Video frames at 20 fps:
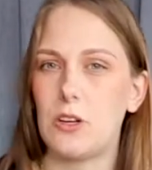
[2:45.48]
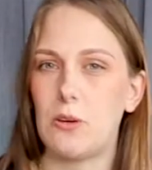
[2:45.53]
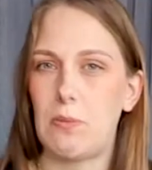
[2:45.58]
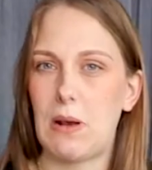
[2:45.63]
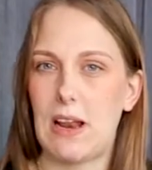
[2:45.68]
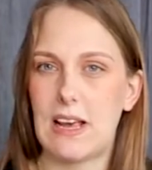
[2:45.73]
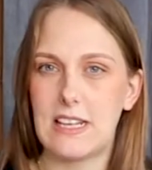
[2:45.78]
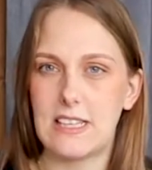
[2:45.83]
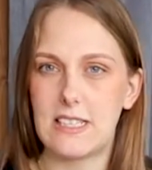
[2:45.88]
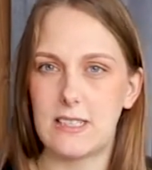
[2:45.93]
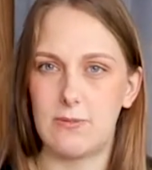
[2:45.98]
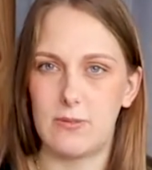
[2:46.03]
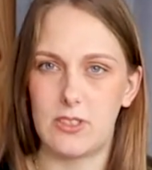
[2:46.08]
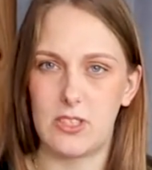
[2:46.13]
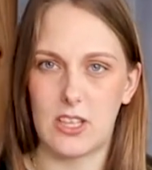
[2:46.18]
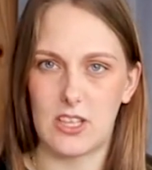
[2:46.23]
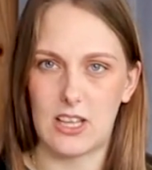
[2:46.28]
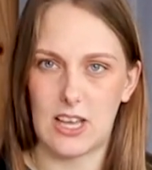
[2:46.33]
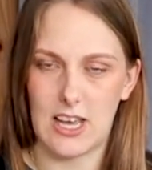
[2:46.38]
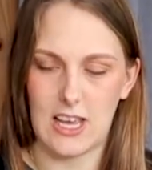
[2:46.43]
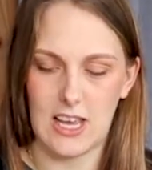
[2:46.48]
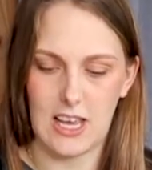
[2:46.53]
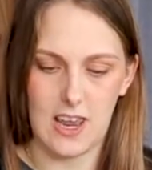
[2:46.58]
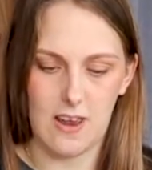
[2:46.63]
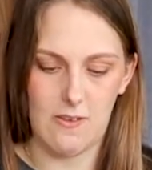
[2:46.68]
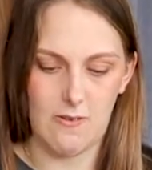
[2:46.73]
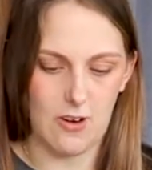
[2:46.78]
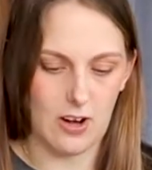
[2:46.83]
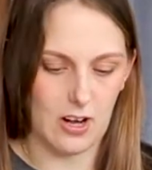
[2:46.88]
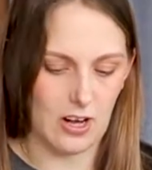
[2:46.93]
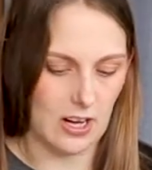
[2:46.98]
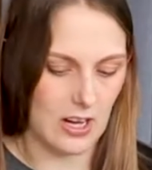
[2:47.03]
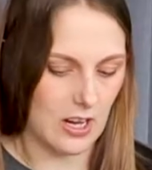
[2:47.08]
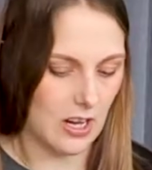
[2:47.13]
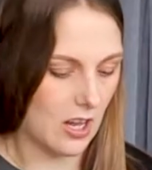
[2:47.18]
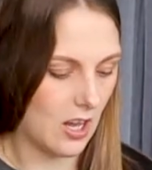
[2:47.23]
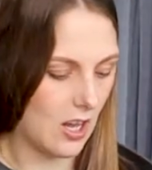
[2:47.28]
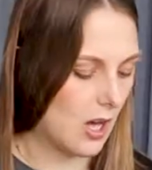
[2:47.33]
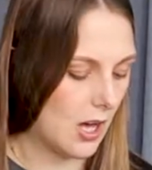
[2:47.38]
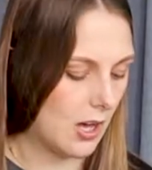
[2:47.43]
to place them so they're
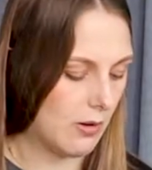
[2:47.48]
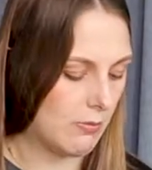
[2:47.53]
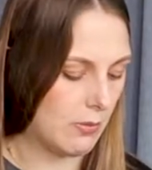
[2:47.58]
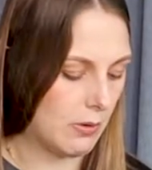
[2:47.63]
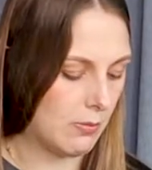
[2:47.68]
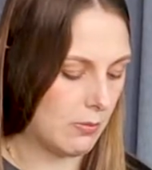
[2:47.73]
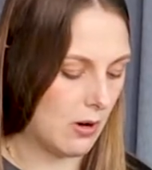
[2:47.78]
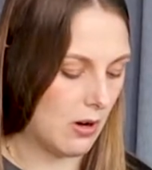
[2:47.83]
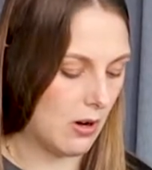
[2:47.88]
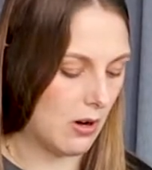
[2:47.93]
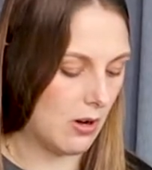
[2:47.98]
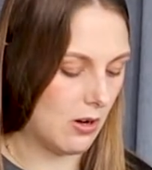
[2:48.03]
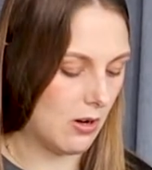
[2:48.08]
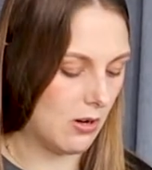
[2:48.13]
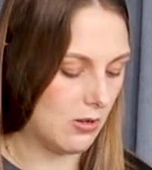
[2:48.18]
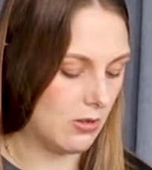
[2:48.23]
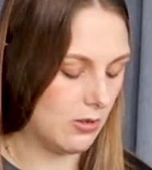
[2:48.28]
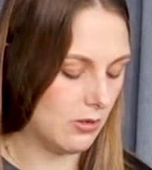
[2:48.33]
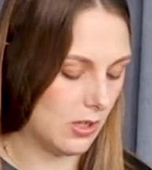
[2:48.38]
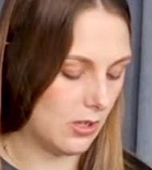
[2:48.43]
evenly apart.